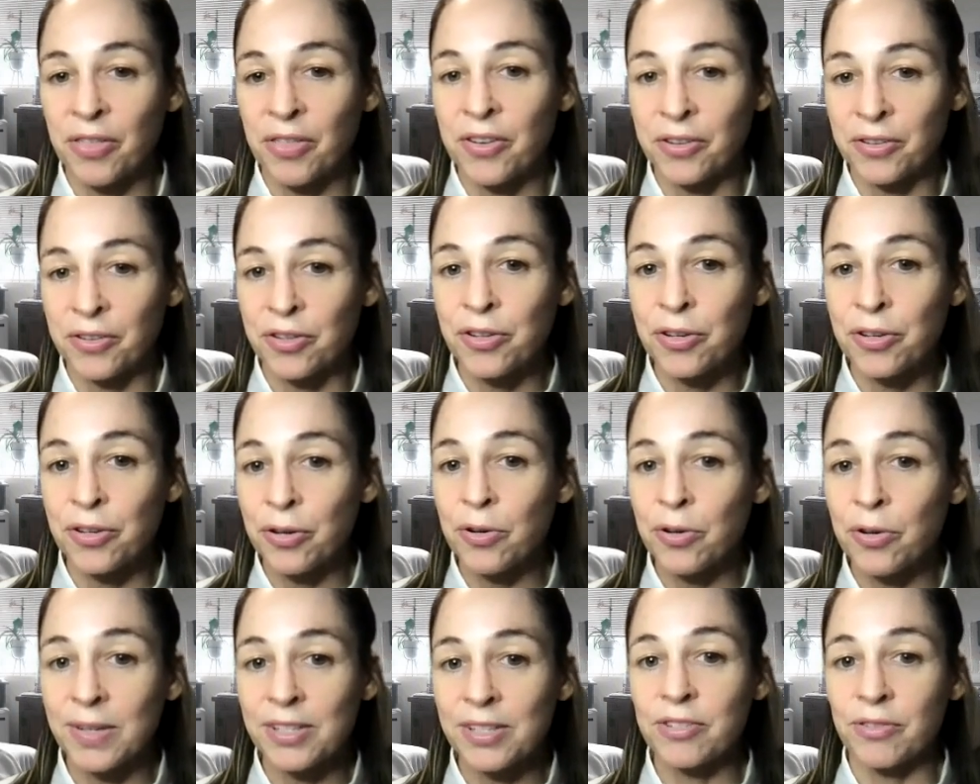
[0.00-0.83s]
They're
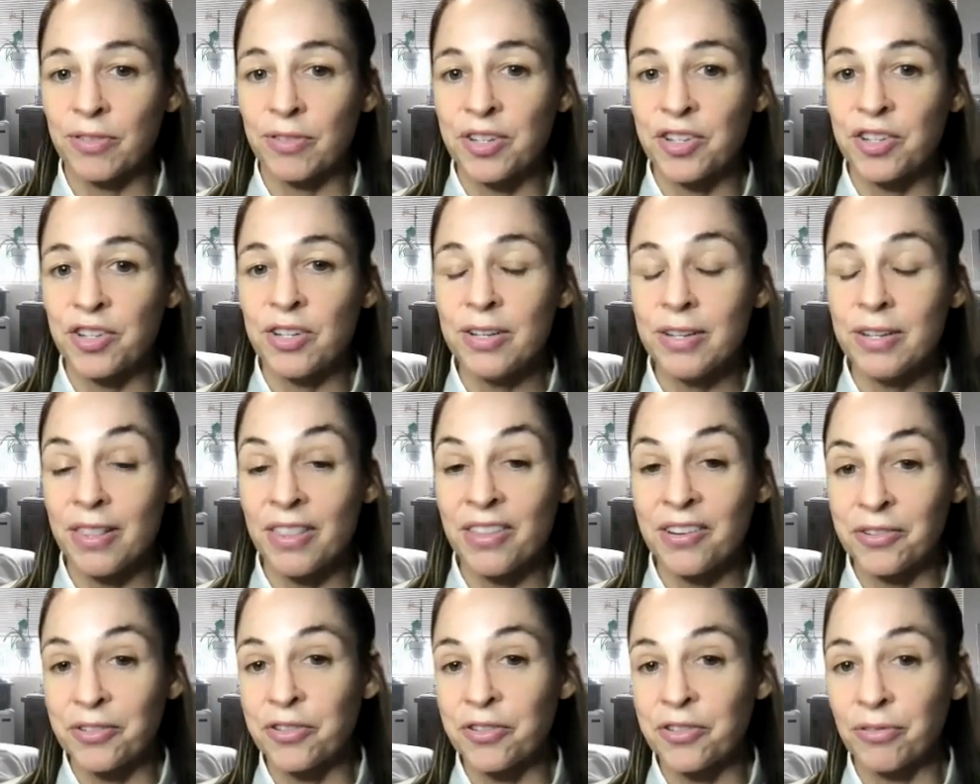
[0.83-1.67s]
too astringent,
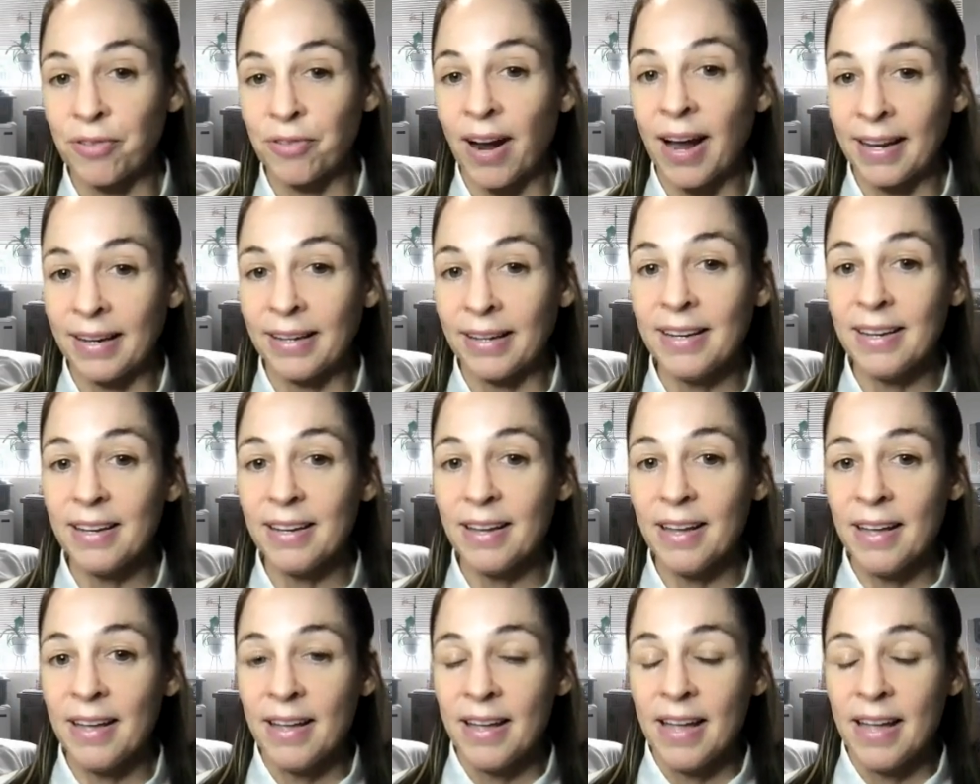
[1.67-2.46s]
they're drying,